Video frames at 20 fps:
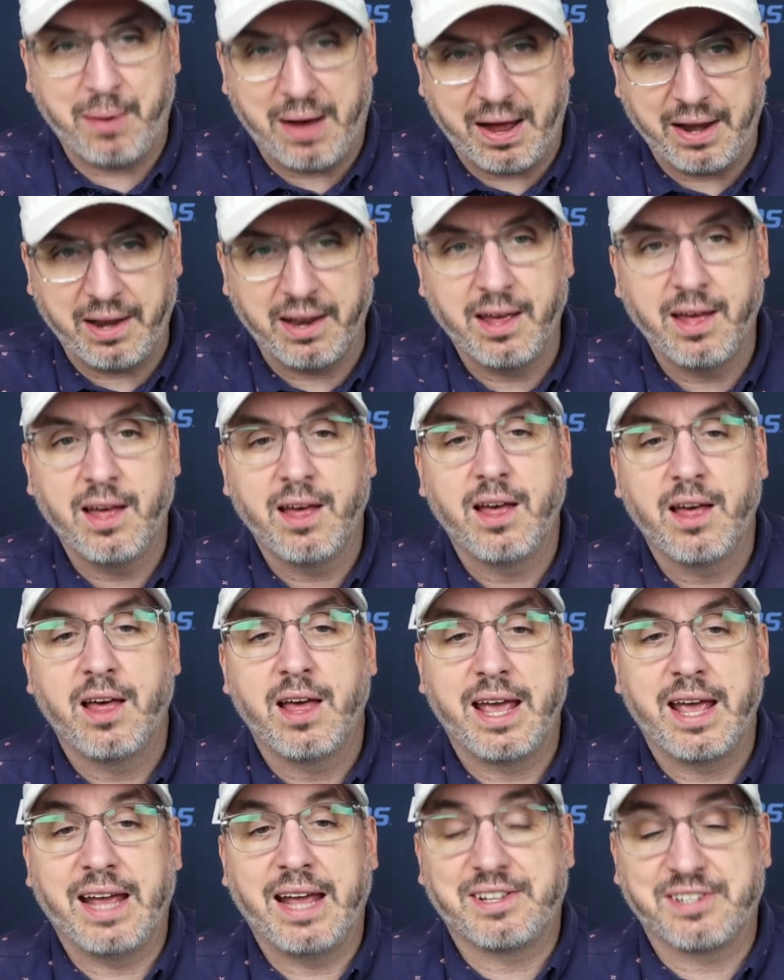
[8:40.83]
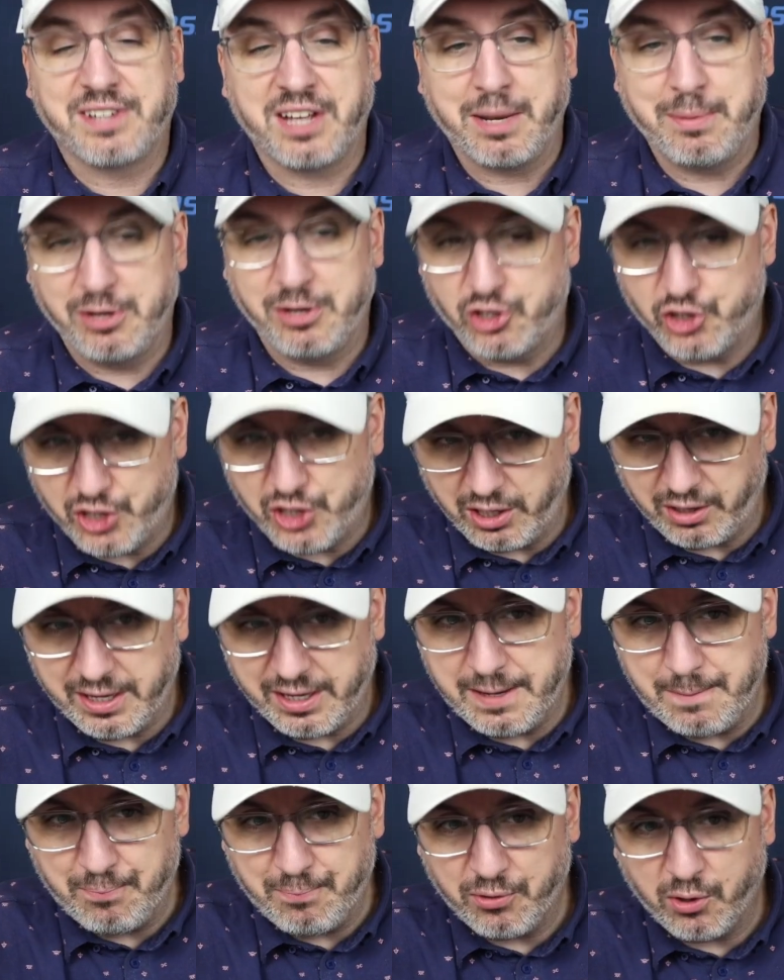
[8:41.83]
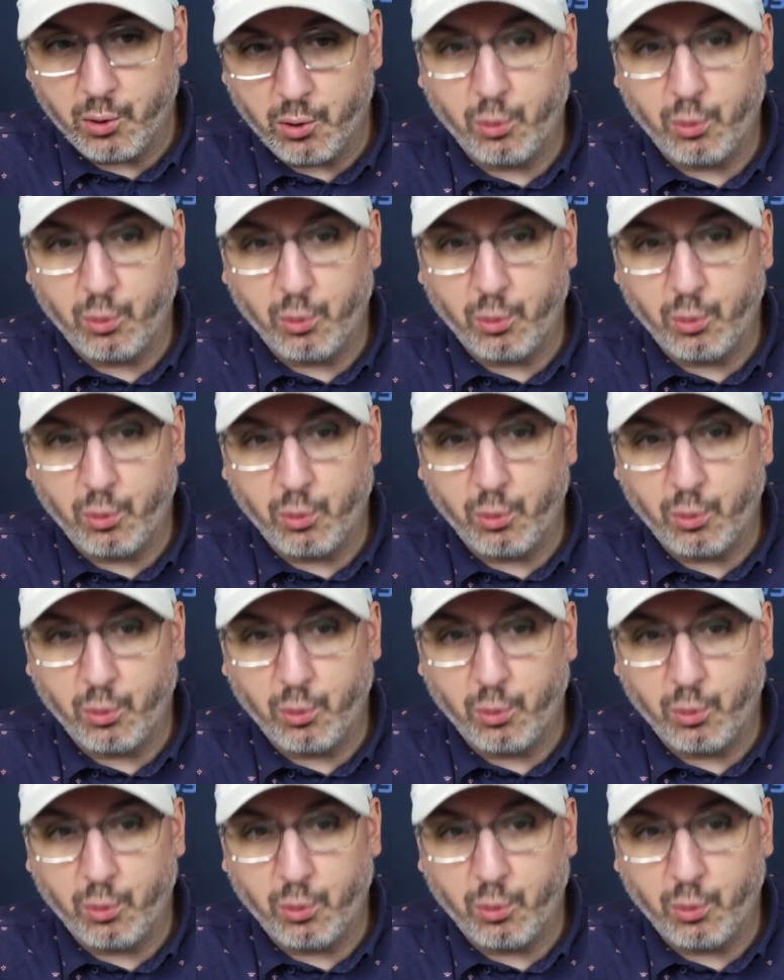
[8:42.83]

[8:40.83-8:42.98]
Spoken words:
But it's going to be chilly,